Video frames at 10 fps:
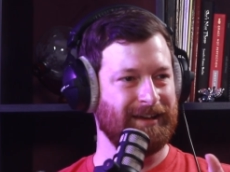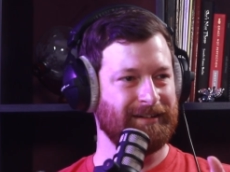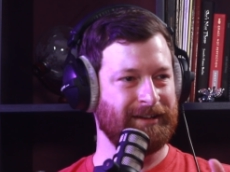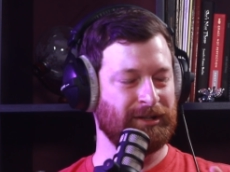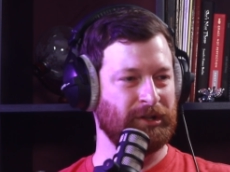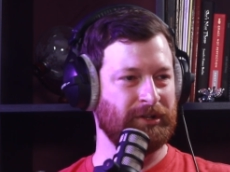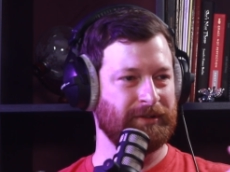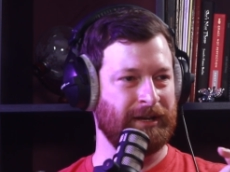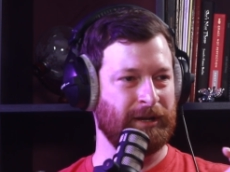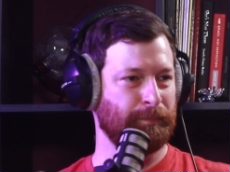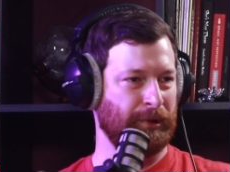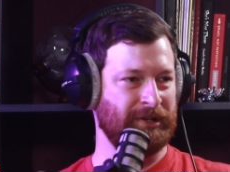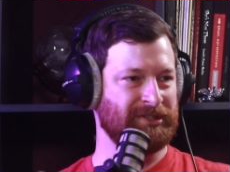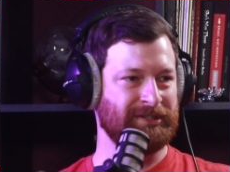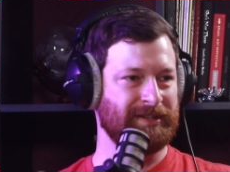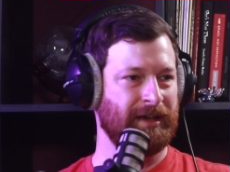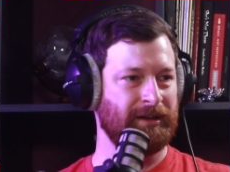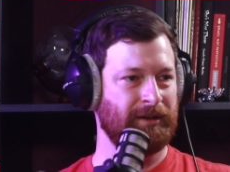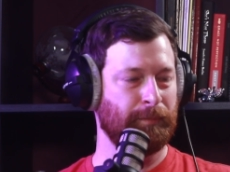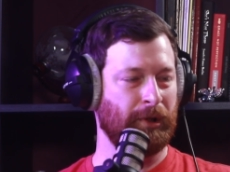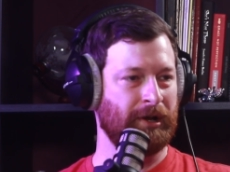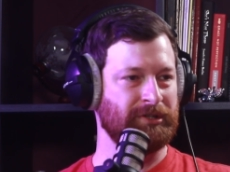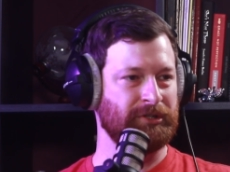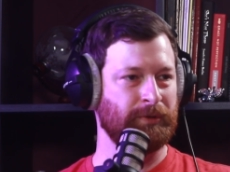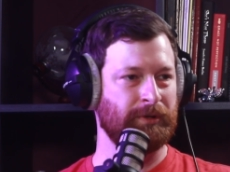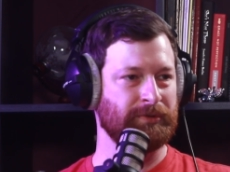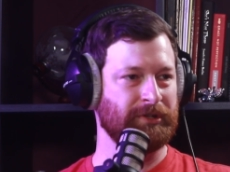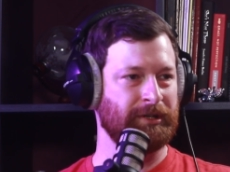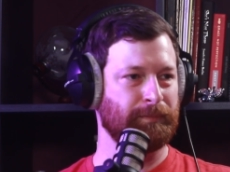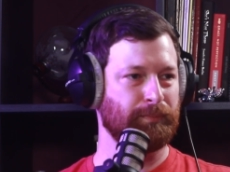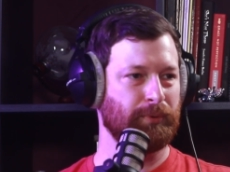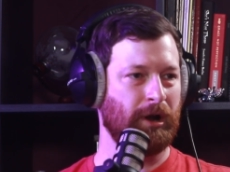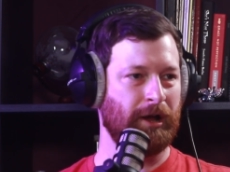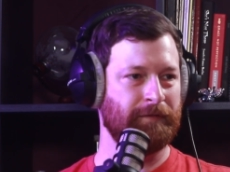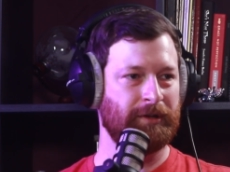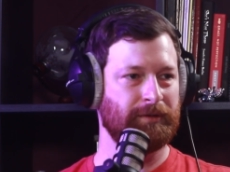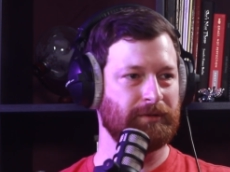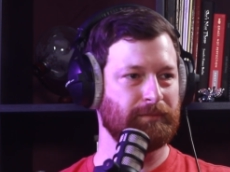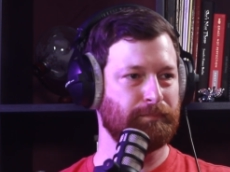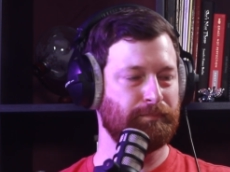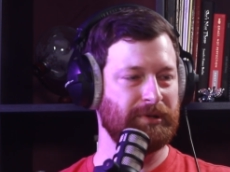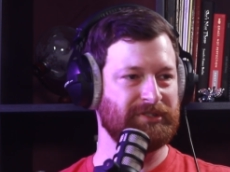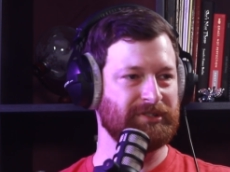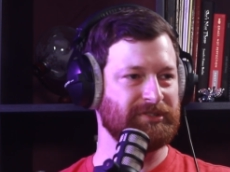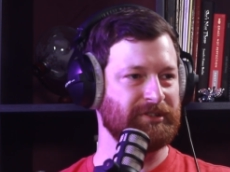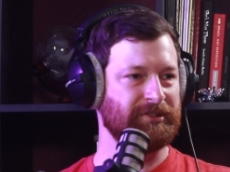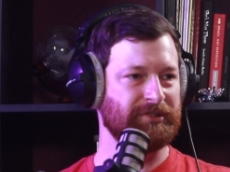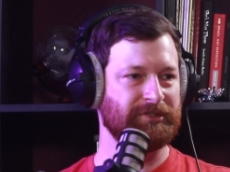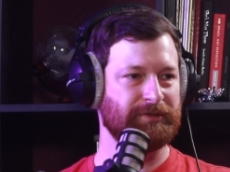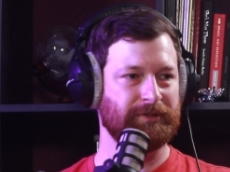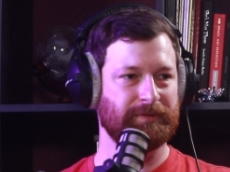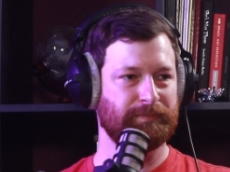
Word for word: like a like a places that it applied to and it was like private businesses,